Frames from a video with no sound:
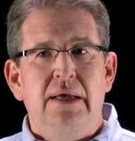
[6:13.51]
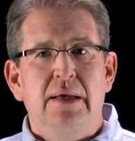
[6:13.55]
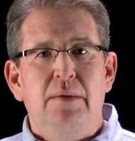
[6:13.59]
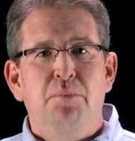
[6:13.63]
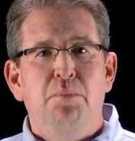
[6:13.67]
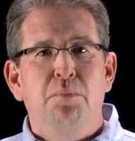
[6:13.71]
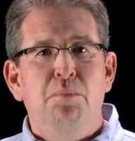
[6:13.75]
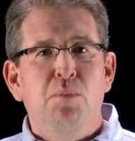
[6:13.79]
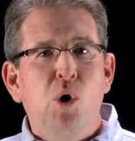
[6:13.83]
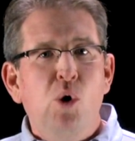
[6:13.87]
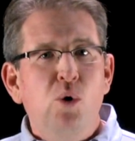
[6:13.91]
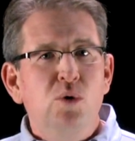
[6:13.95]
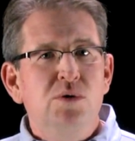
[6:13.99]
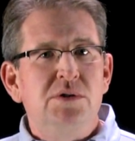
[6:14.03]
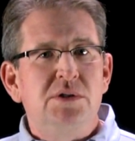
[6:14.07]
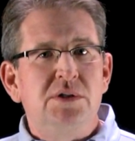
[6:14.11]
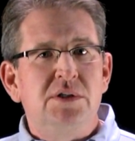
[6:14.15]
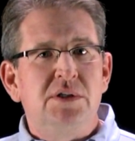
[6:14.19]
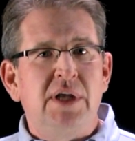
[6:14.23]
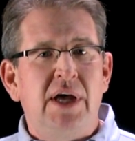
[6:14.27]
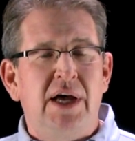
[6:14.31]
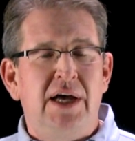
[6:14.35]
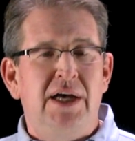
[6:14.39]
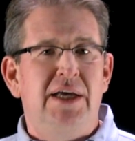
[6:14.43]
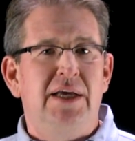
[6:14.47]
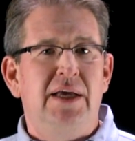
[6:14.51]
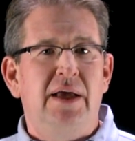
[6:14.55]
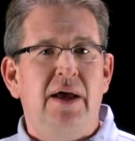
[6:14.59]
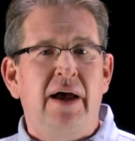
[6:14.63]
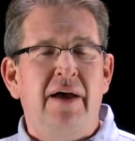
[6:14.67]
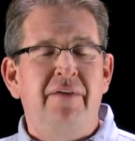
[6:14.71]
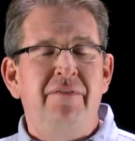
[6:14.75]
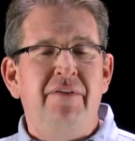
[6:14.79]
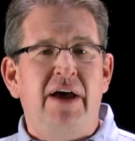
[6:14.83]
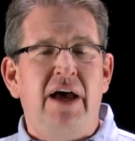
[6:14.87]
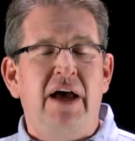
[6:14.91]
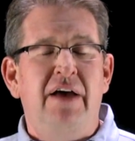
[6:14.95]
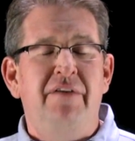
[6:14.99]
Most time,
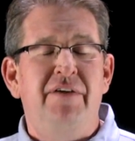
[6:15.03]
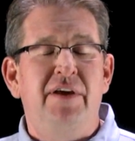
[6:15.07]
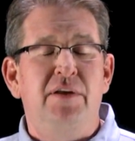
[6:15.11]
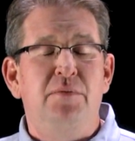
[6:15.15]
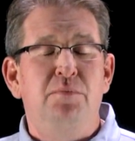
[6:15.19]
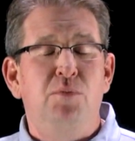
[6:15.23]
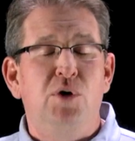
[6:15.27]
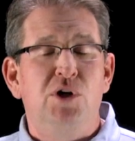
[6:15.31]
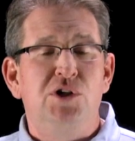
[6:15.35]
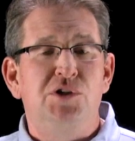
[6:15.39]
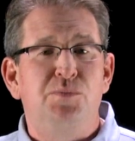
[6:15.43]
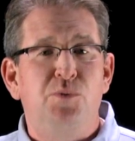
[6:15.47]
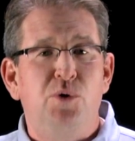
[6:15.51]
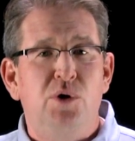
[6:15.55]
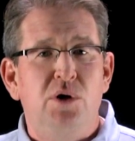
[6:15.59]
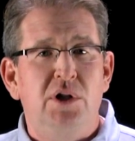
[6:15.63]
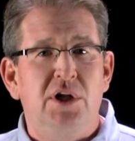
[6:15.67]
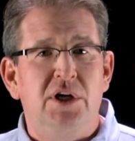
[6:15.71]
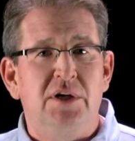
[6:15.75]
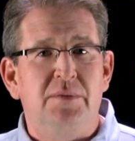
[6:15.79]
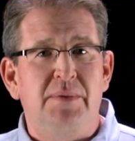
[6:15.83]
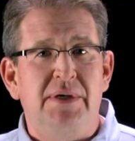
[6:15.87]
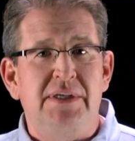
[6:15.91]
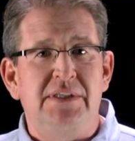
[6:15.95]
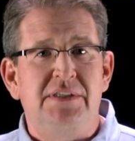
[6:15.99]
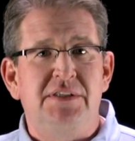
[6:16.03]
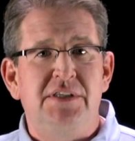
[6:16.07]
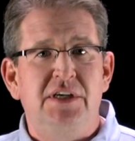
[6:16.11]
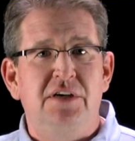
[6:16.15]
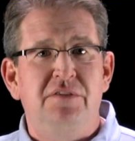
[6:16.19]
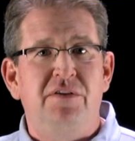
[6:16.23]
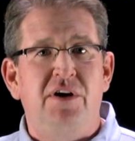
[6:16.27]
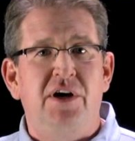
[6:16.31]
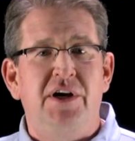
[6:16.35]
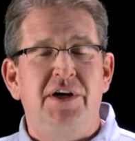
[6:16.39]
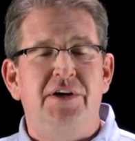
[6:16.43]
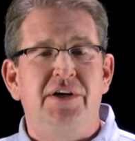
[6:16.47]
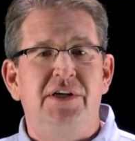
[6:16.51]
I've had much more luck
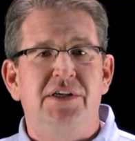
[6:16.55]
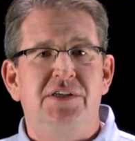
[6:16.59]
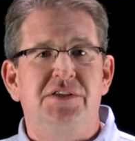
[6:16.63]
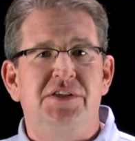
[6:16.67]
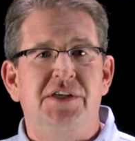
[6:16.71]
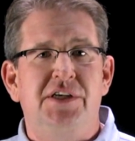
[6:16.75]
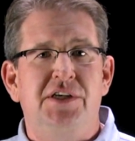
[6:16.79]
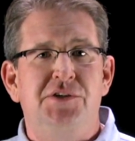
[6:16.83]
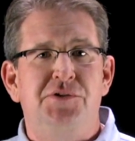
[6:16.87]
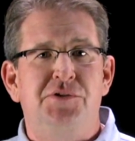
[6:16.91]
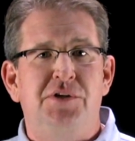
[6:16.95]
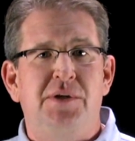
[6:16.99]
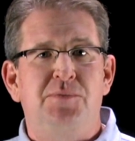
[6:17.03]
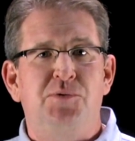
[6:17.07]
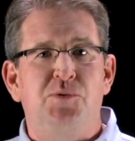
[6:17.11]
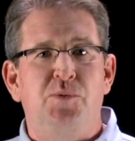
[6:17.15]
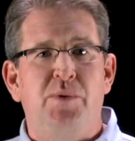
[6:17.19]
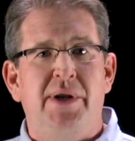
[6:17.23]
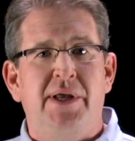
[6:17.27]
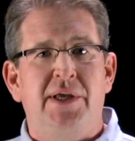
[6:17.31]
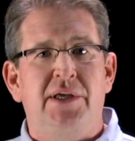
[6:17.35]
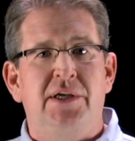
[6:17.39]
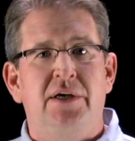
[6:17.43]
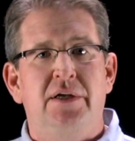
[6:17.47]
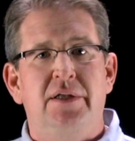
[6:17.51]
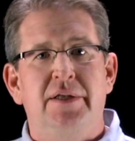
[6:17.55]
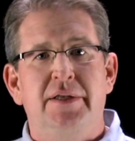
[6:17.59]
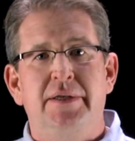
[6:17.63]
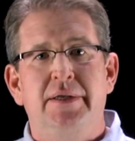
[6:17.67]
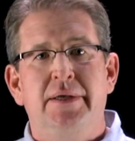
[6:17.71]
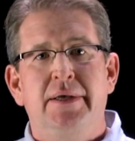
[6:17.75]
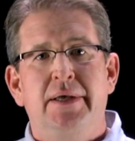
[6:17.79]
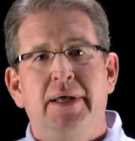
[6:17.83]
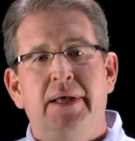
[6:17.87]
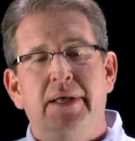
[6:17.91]
myself hiring sales reps when I call it